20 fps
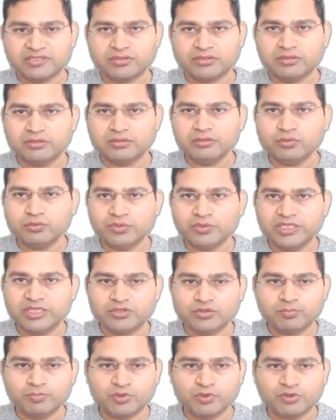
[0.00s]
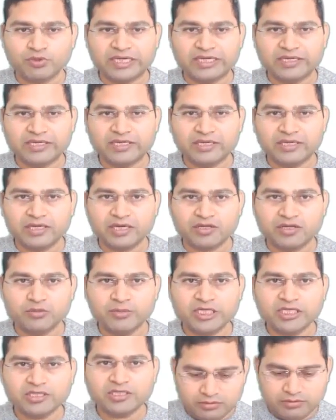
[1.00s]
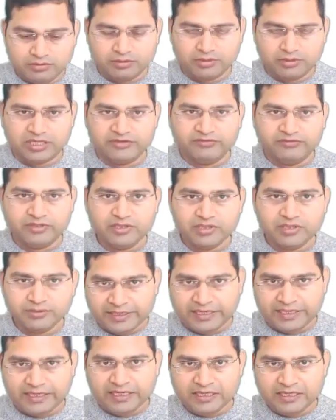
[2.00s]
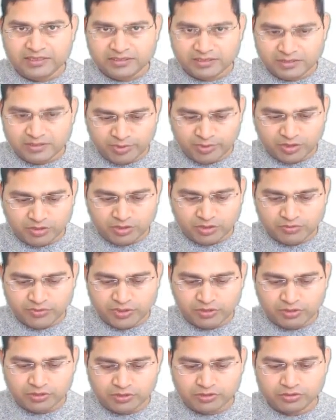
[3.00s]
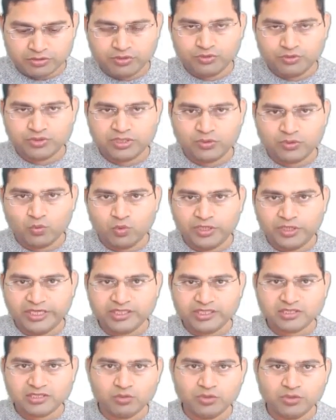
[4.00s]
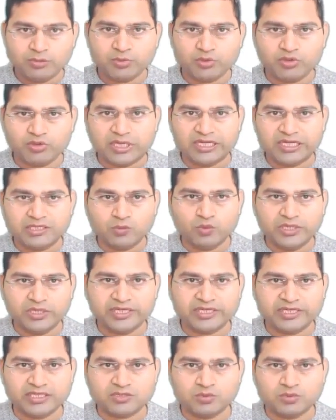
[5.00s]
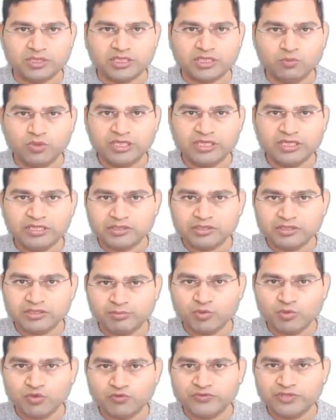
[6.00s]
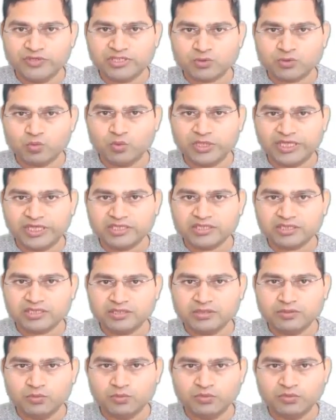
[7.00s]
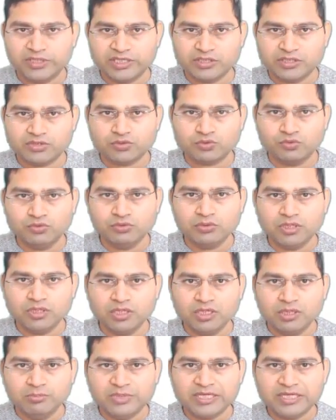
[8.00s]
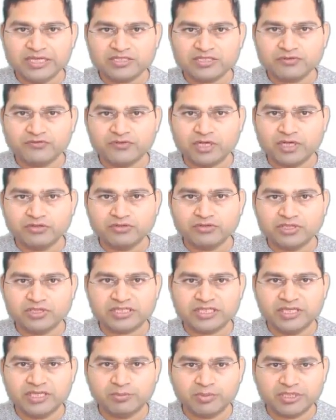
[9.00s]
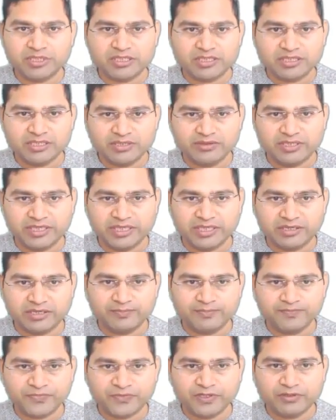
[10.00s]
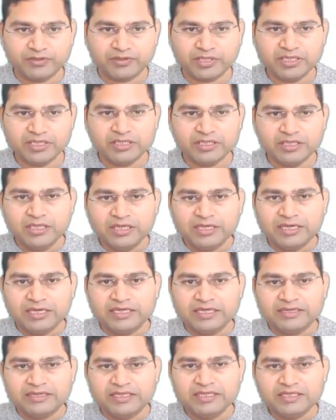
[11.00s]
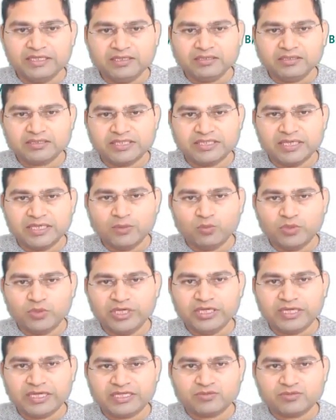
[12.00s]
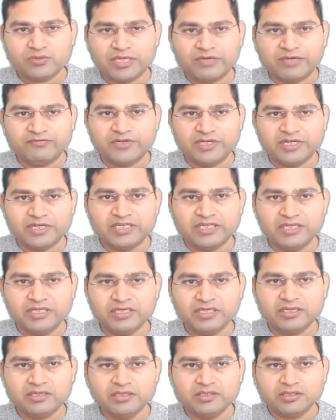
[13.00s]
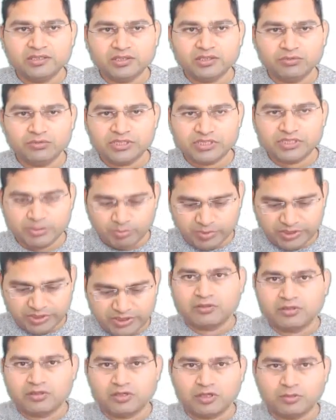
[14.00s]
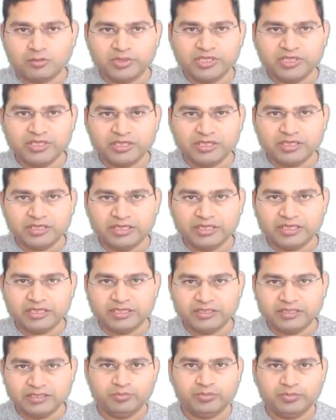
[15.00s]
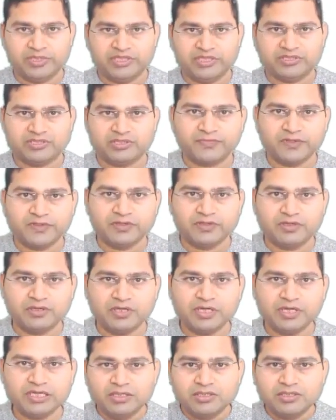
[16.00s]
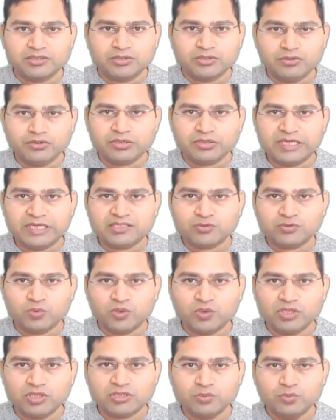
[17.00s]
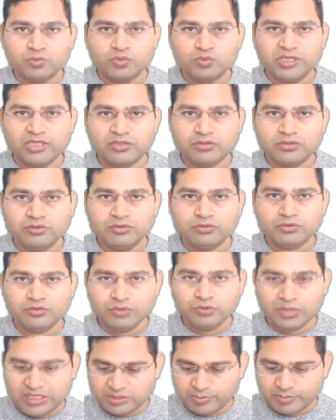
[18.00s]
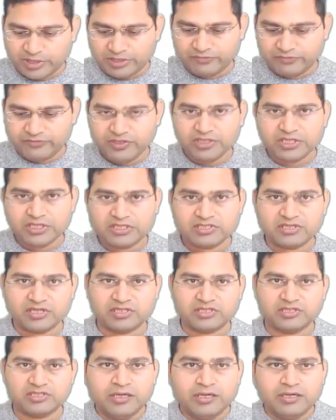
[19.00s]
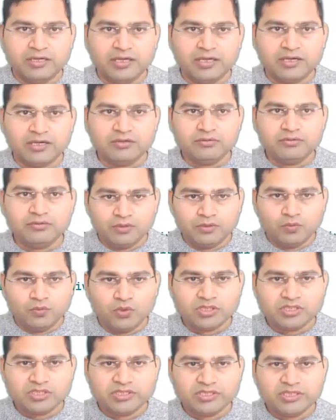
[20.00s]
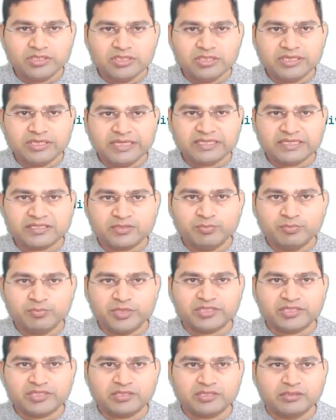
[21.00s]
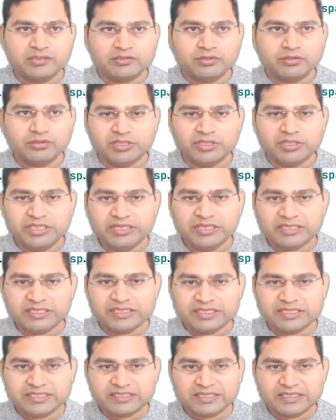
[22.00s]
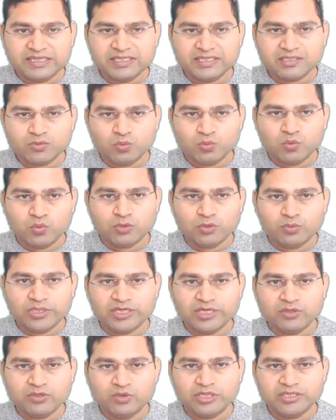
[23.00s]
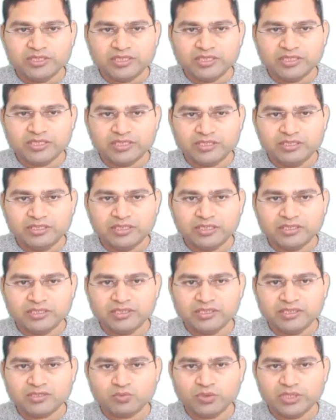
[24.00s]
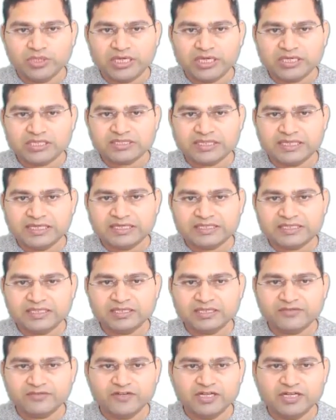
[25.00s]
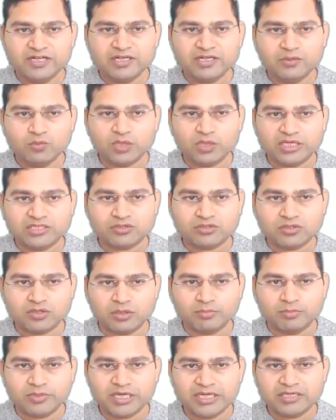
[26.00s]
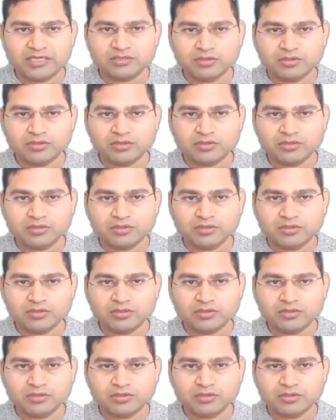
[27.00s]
So we need to provide an argument driver, and because we are also using weight, so we'll provide weight as well. We'll remove this weight very soon, but as of now just keep it there. Okay, and then same way as we have done here, so we'll simply copy and paste. All right, so that's what we need to do as part of the constructor. Now what's the next bit? So in the test case, what we are doing here is we are selecting the filter one stop, right?